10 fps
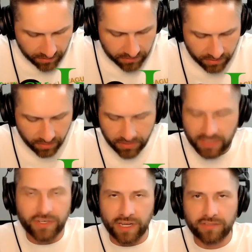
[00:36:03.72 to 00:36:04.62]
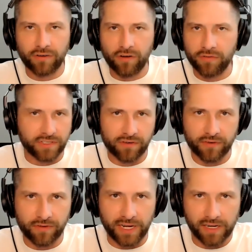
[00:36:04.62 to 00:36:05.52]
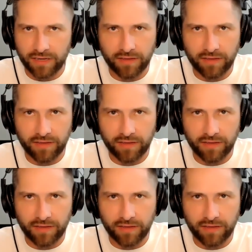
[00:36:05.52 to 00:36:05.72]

So the Jets are always overrated,